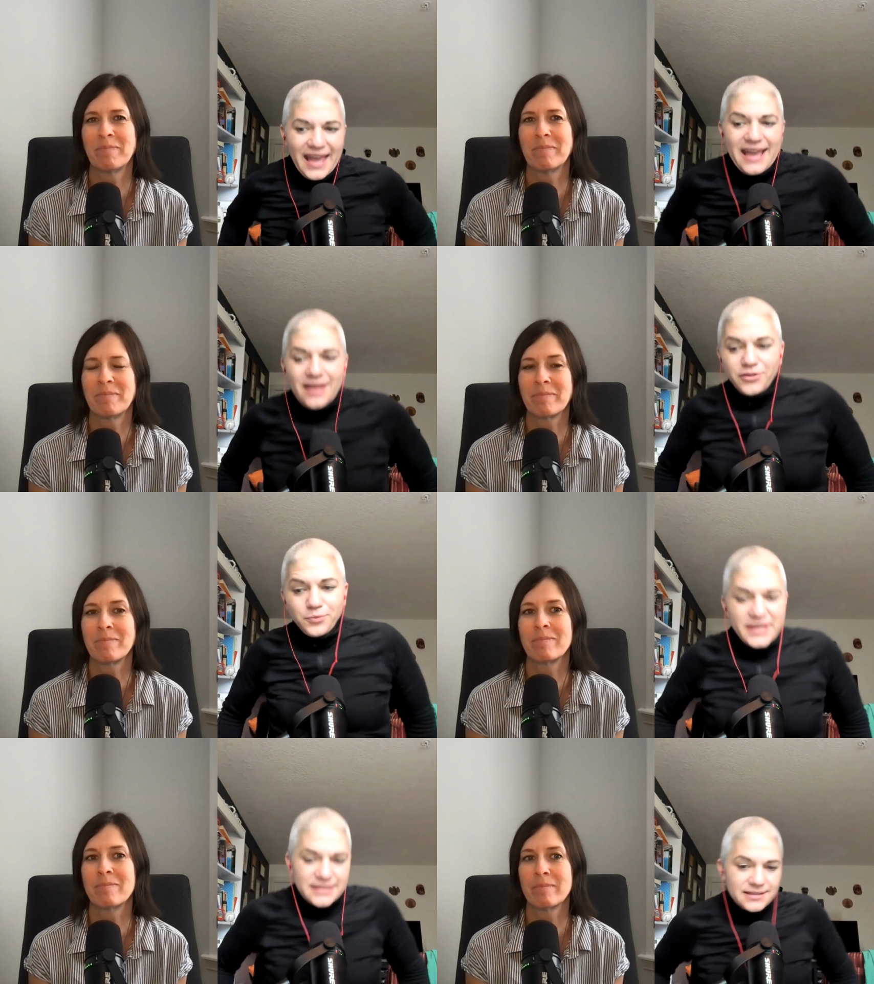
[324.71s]
Speaker 1: and
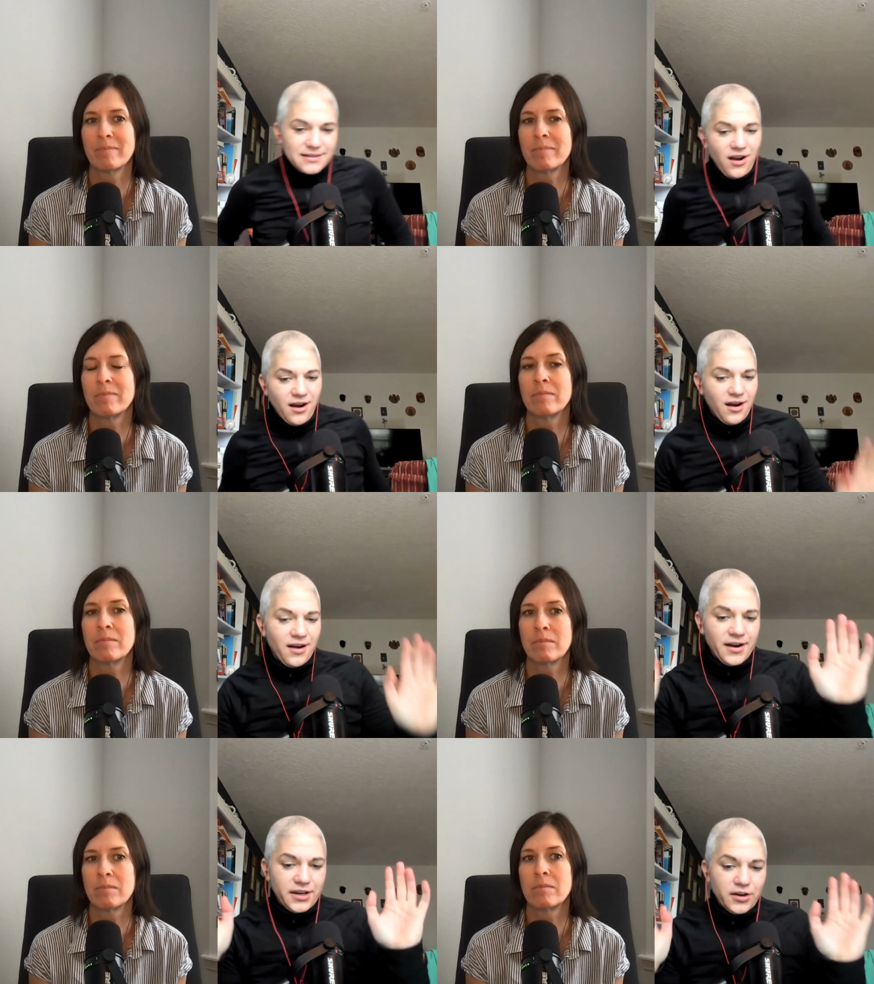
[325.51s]
the reasons
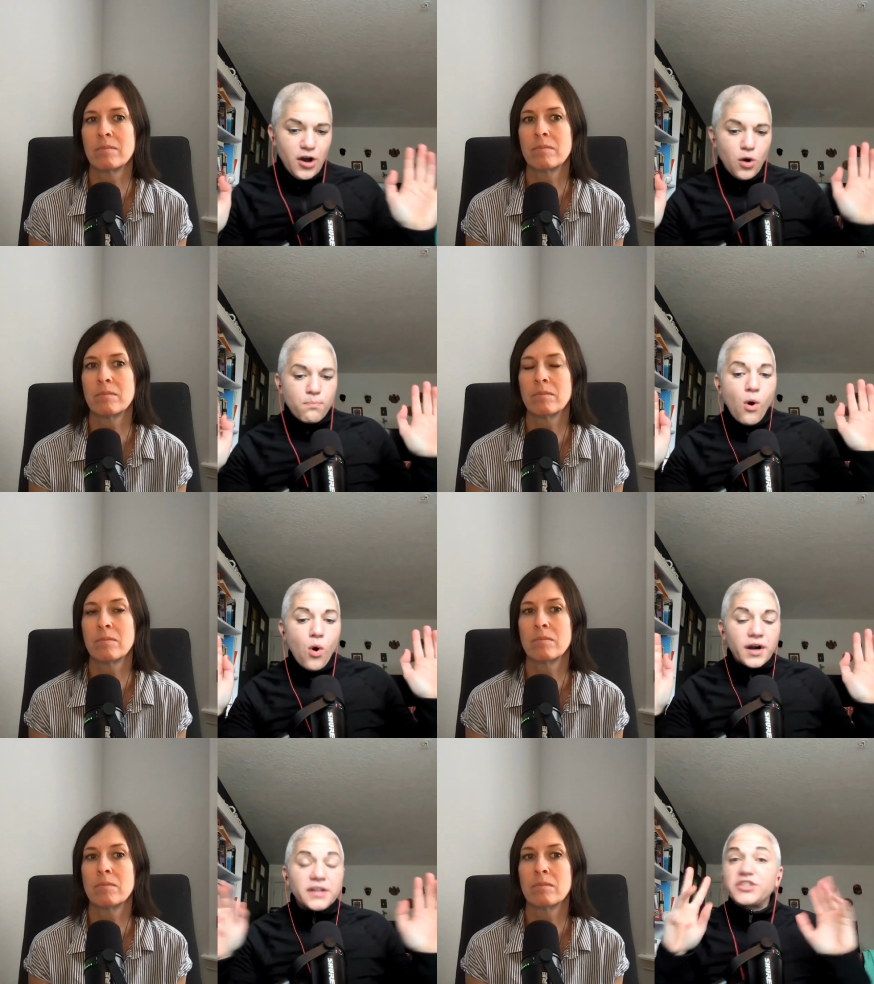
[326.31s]
are you know
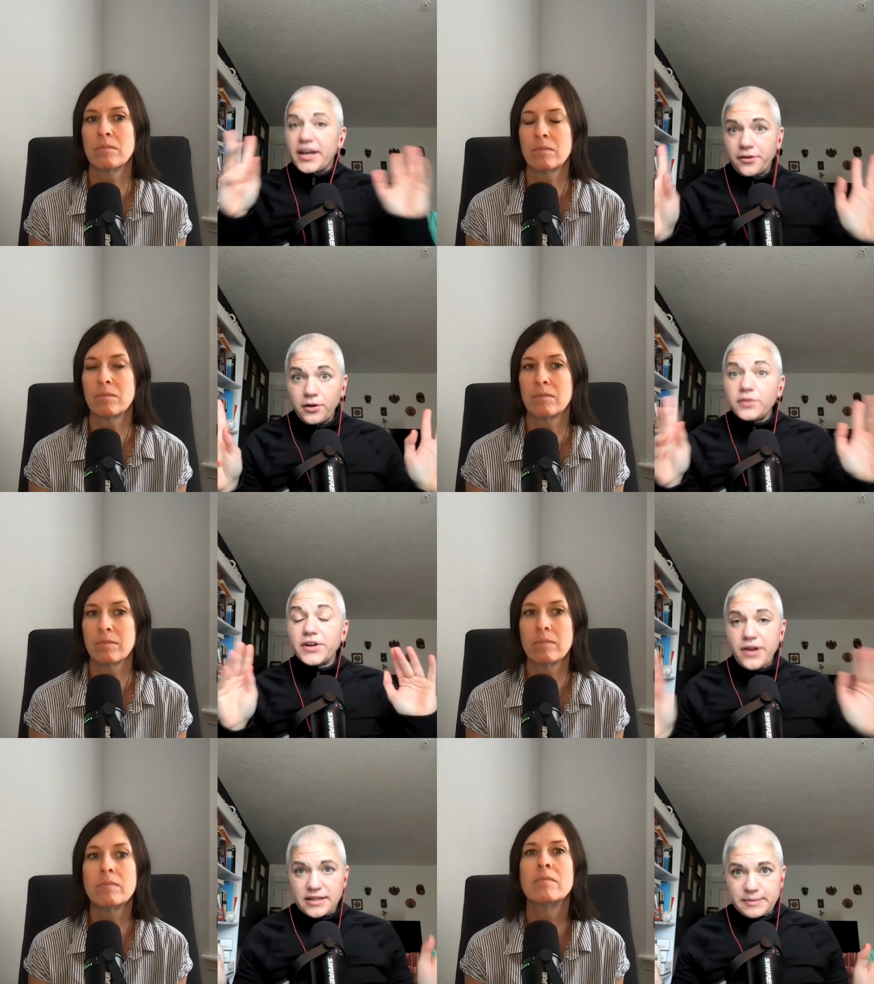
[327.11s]
more general
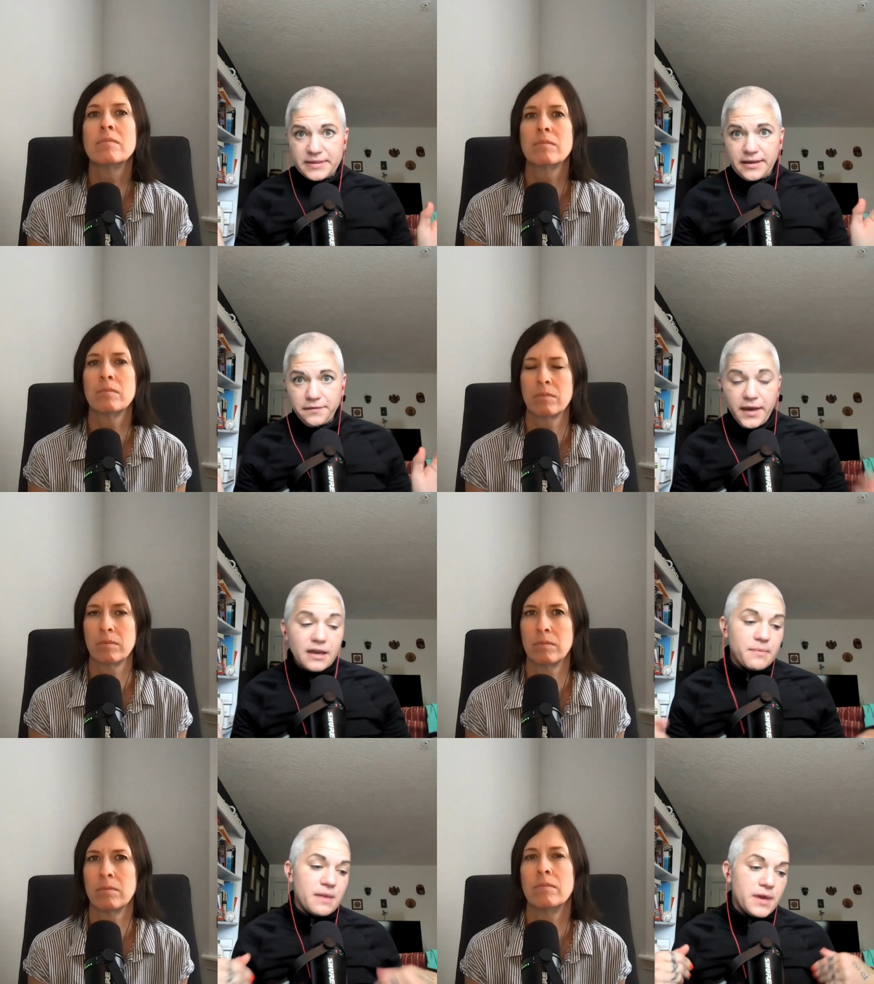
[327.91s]
they're not
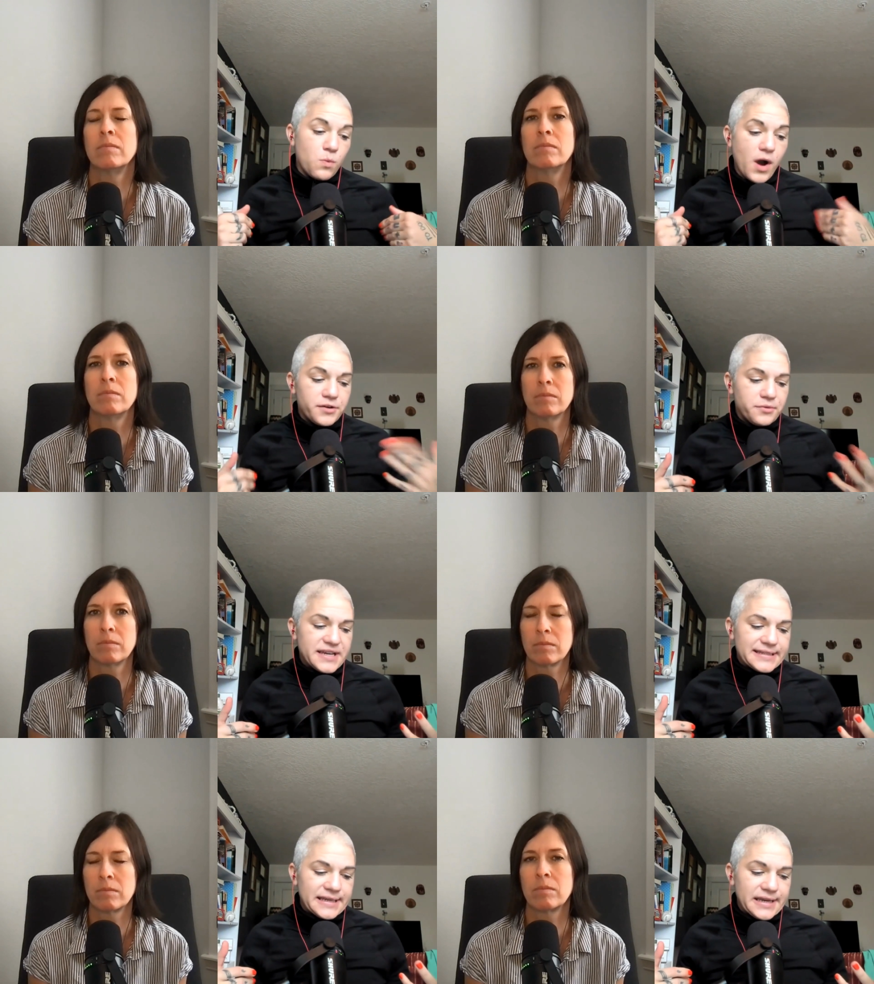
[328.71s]
specific maybe one
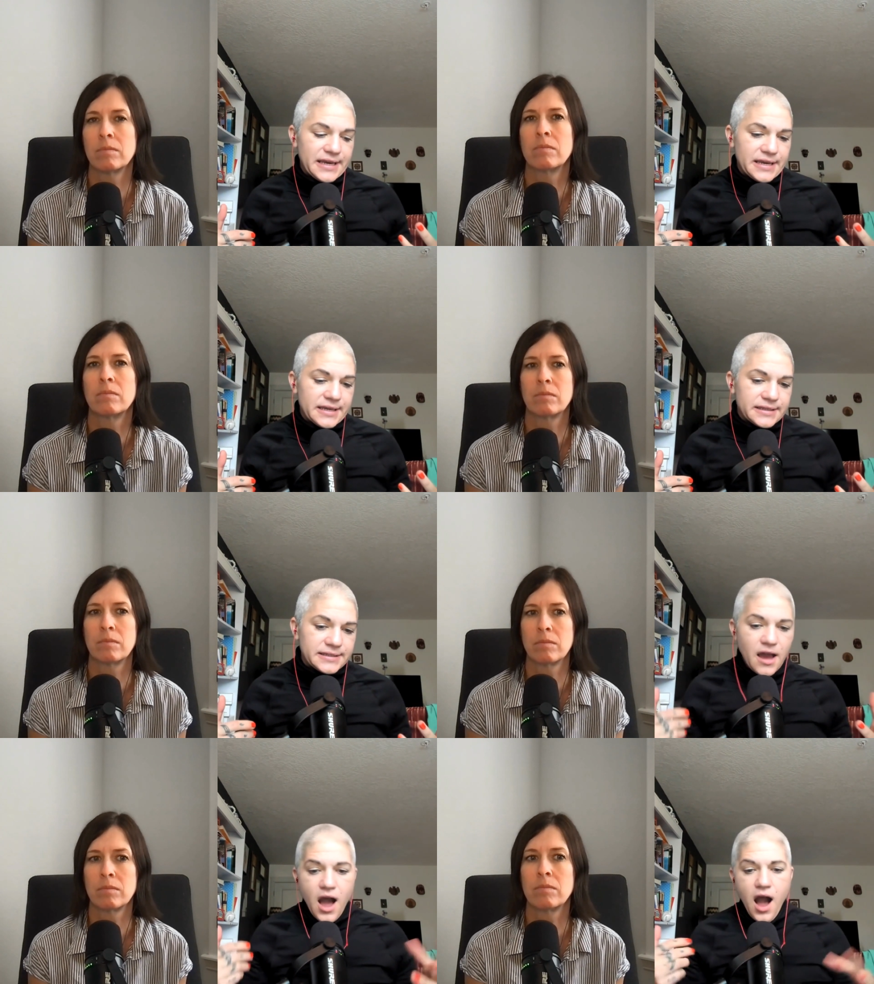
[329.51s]
reason
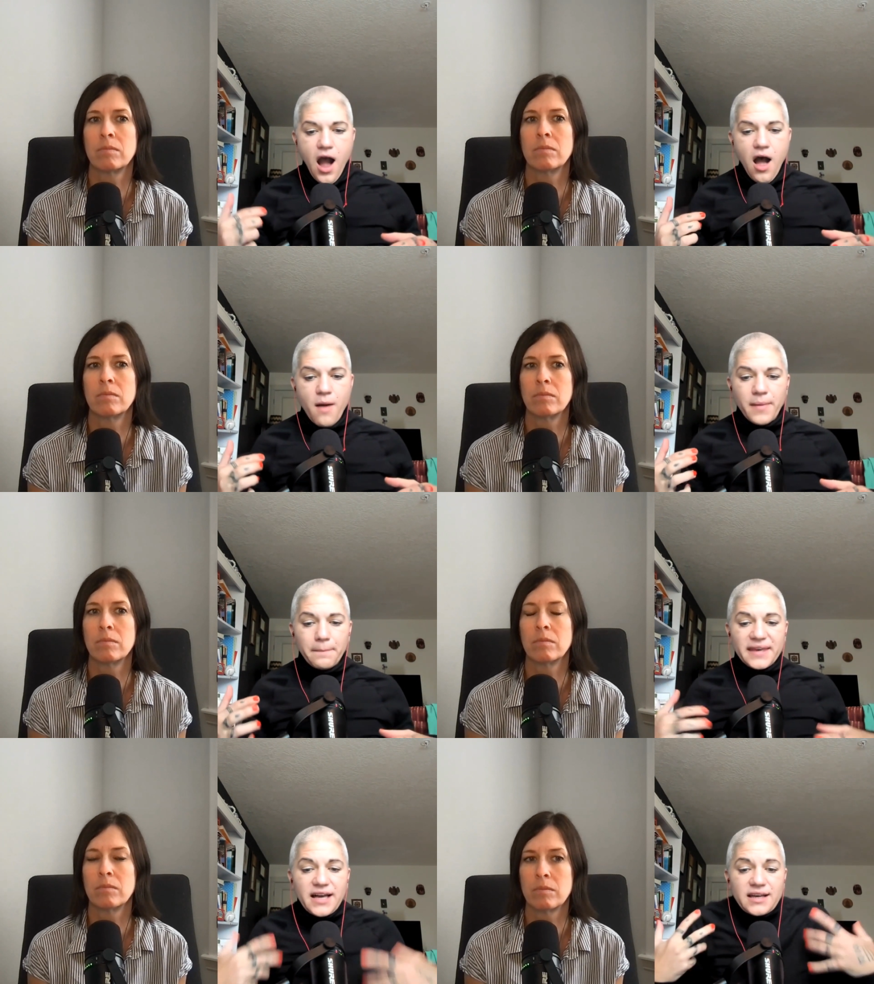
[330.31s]
is um,
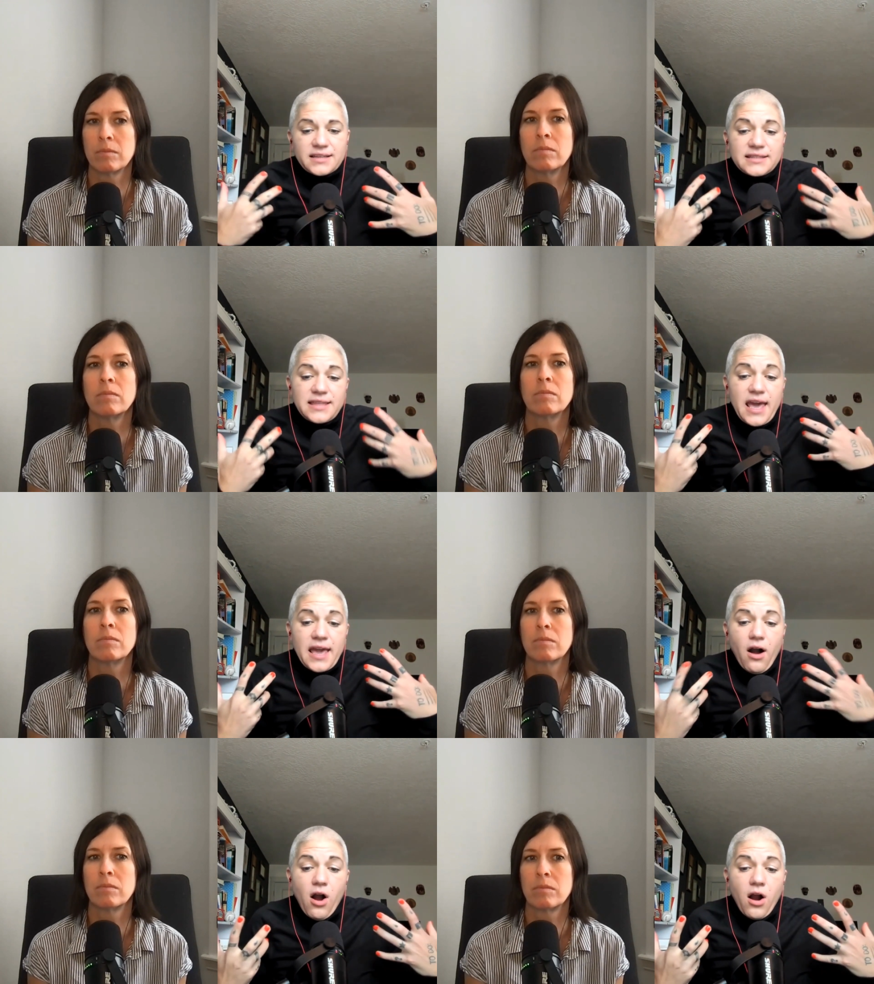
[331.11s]
because
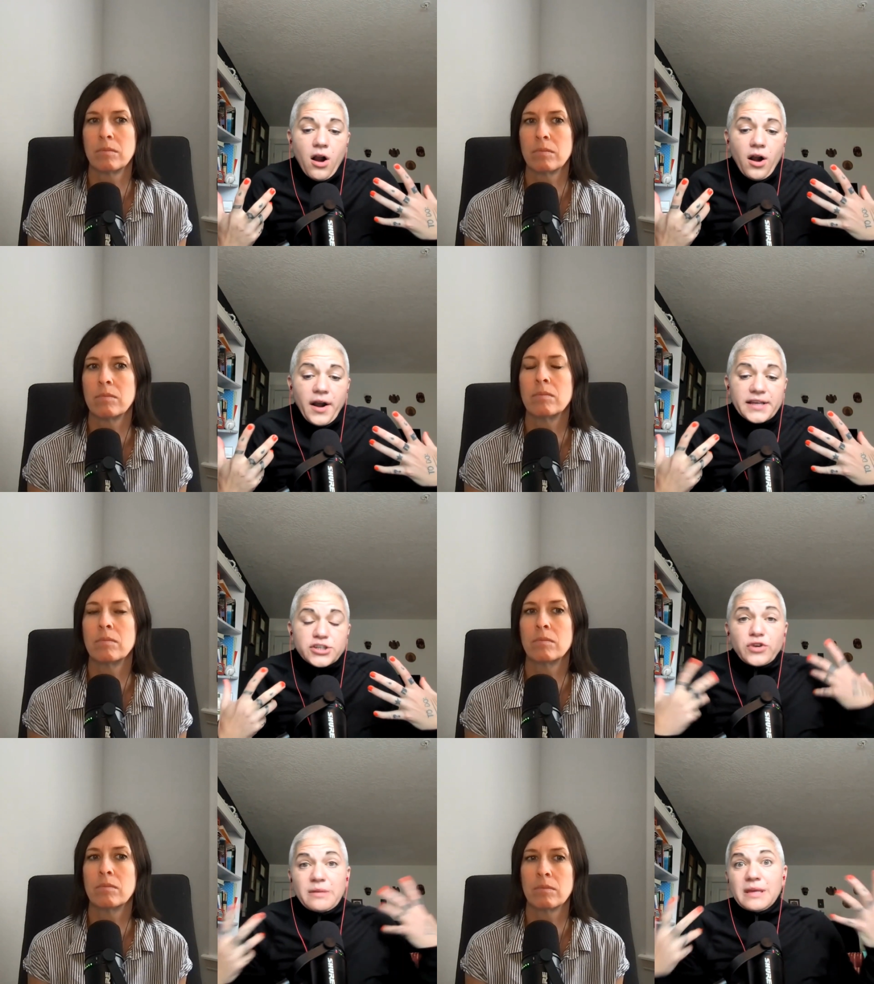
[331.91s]
they are
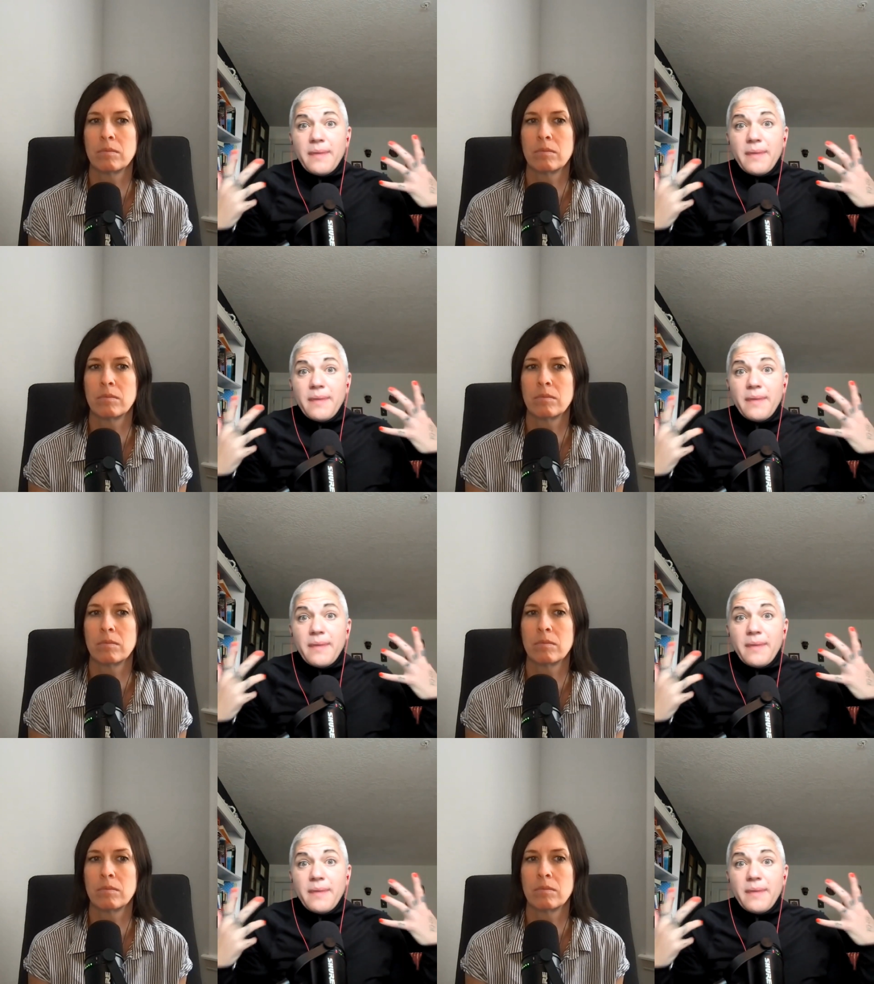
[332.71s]
extremely